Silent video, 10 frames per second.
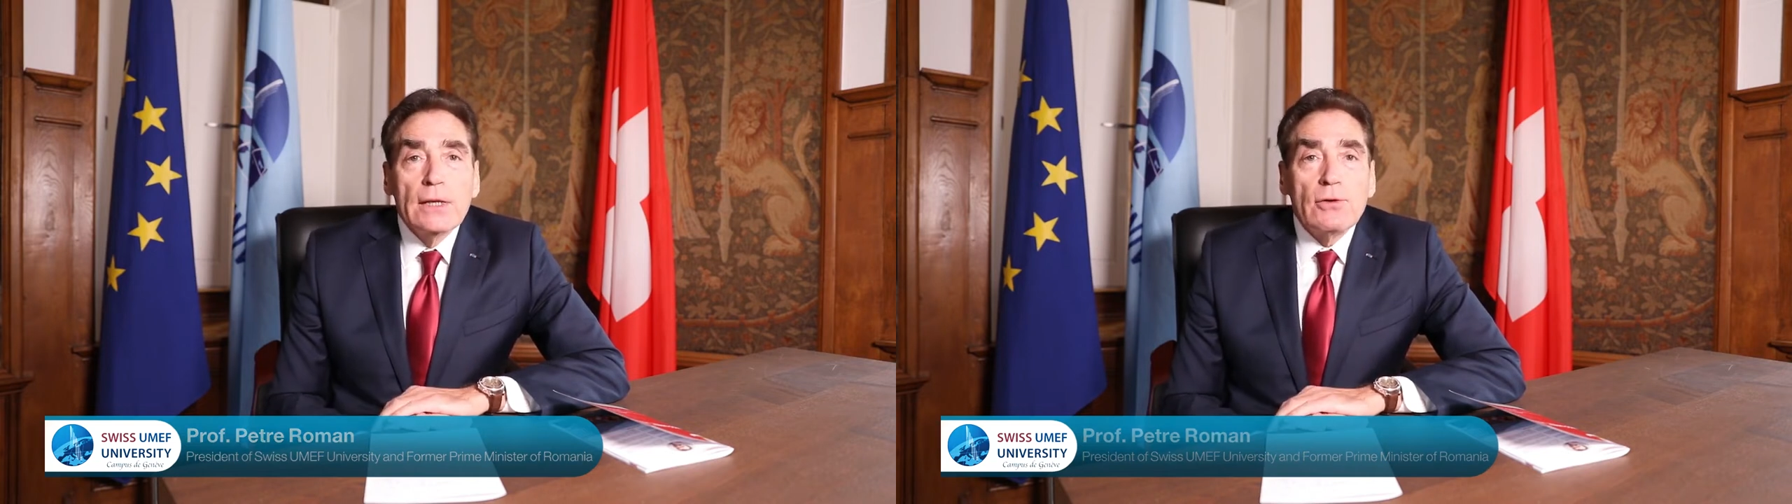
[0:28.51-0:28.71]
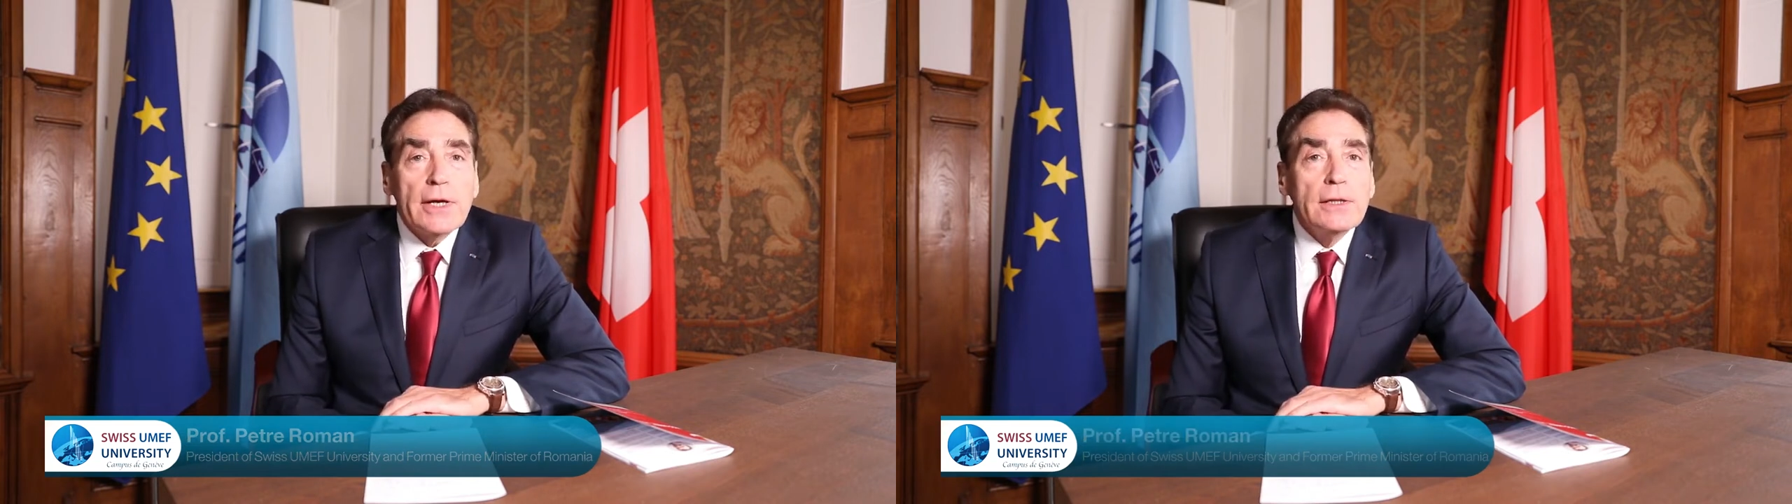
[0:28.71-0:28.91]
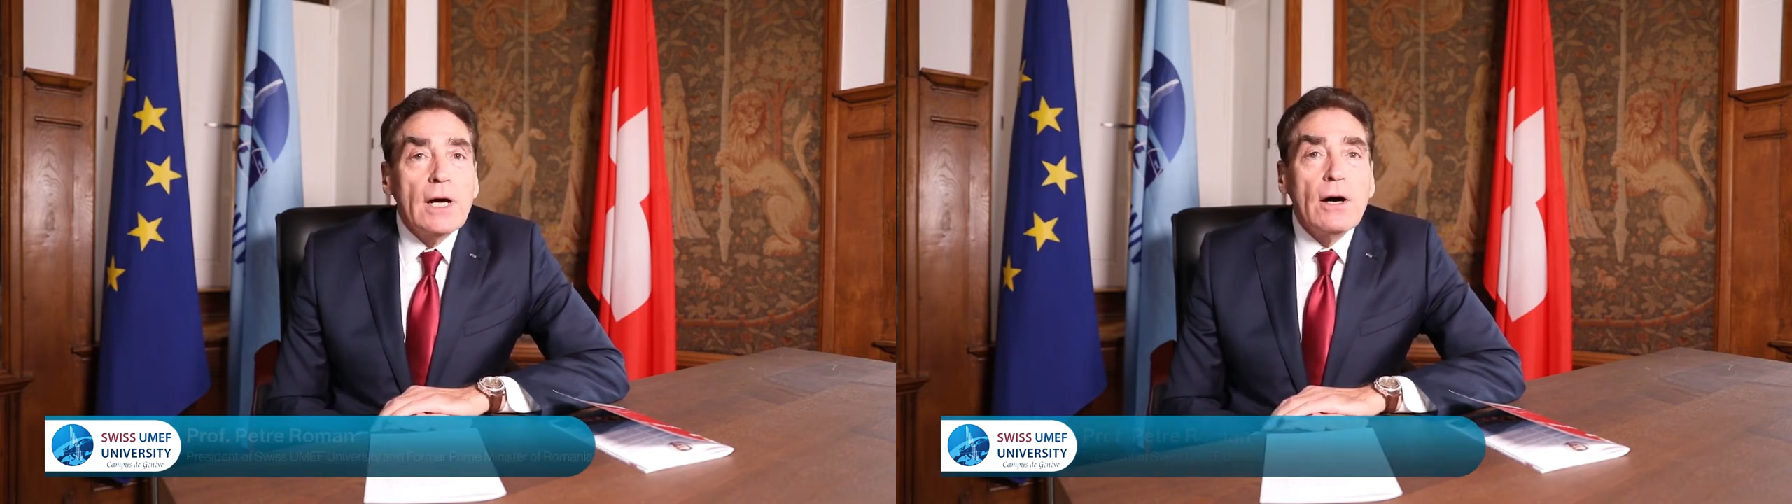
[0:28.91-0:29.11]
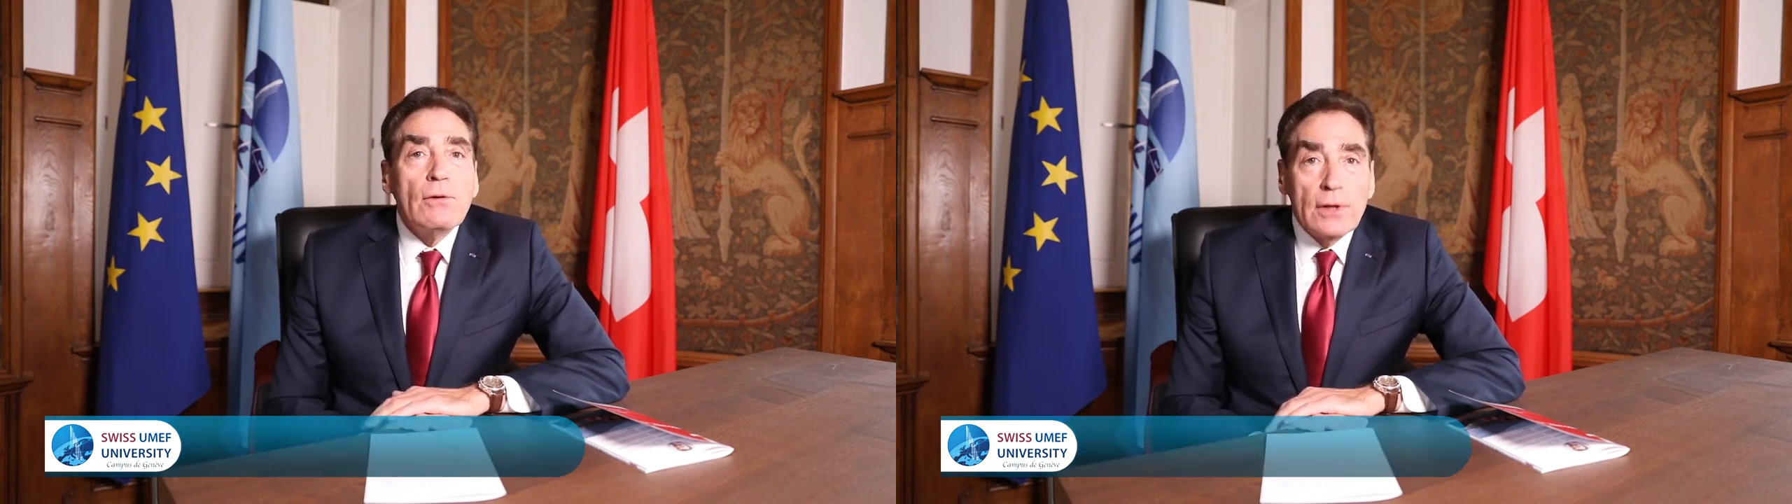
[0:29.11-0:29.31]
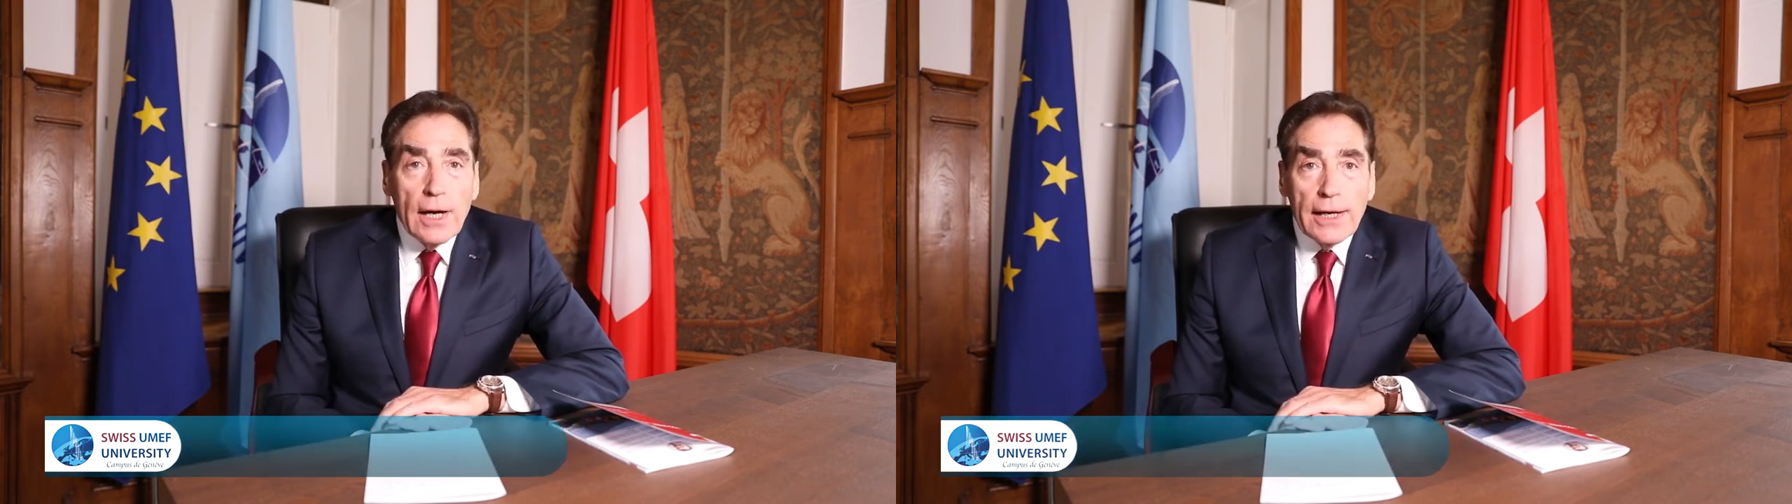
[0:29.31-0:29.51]
Right
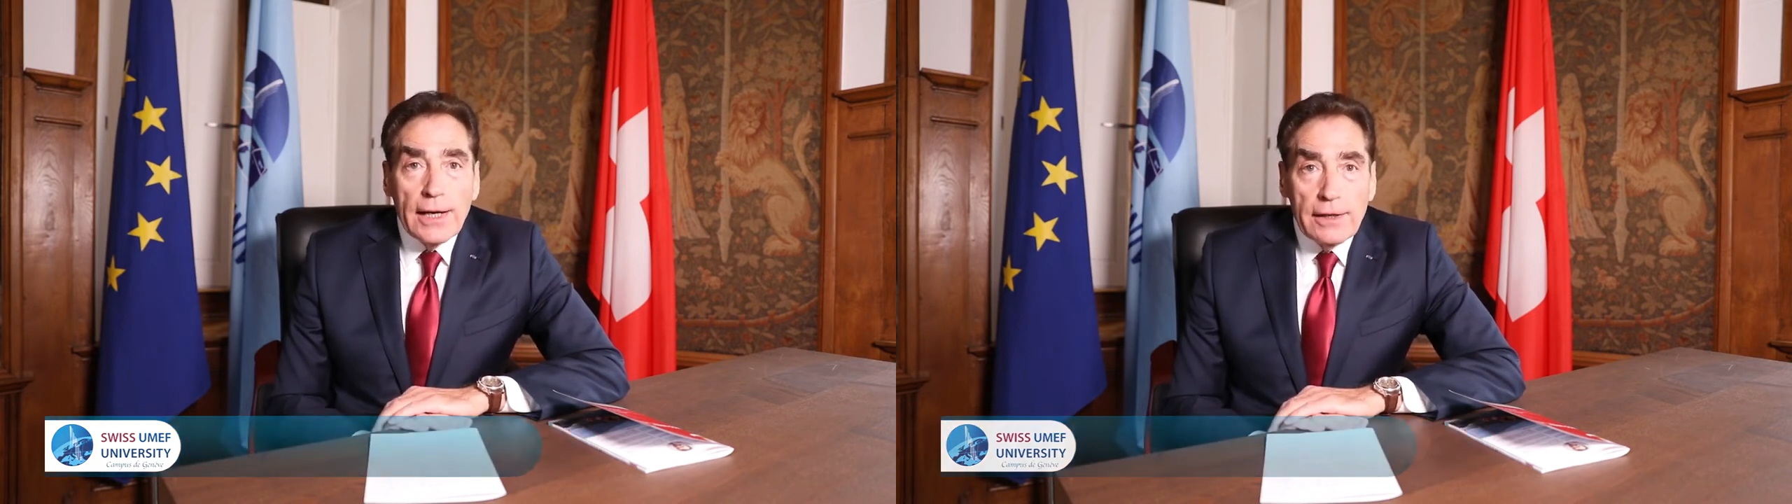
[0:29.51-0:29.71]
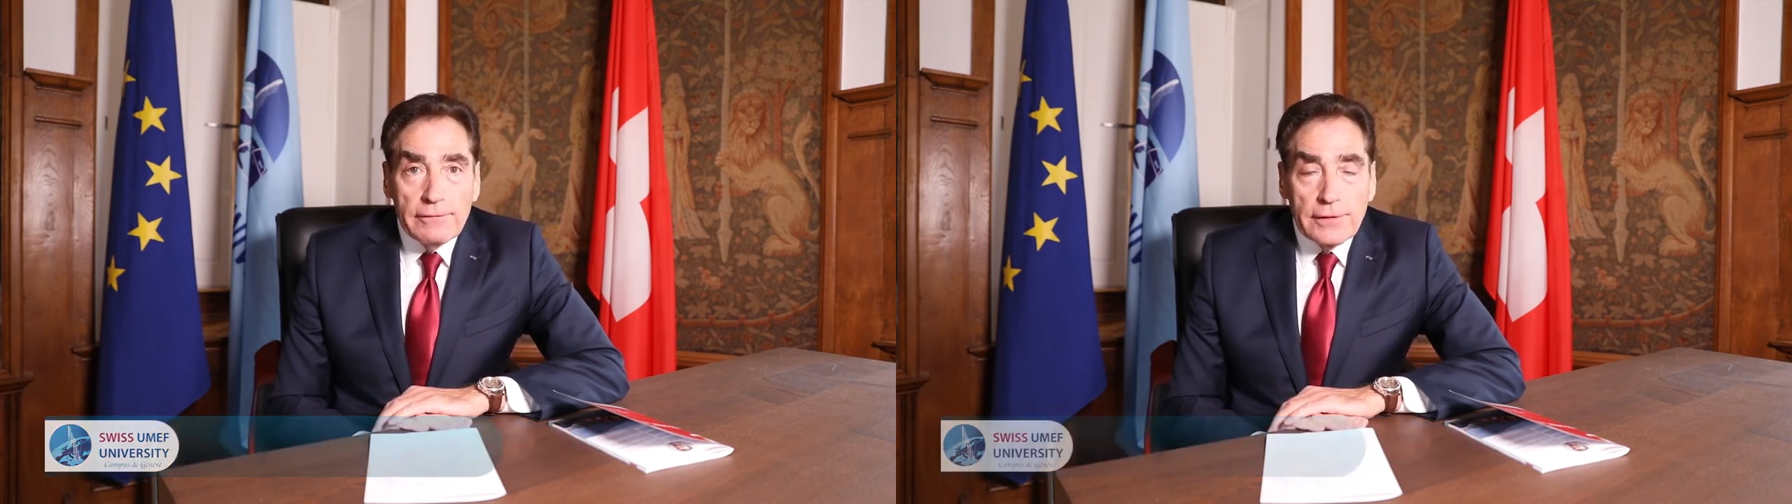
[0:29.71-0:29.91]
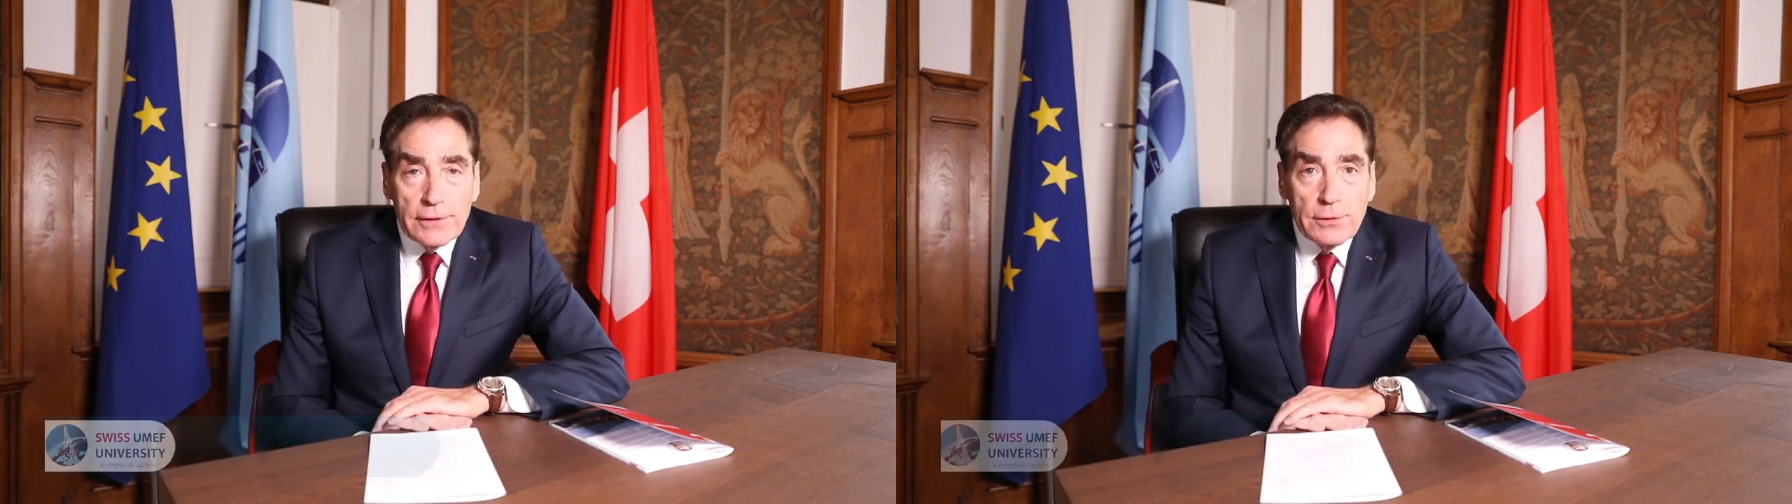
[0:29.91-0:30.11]
now, I have uh,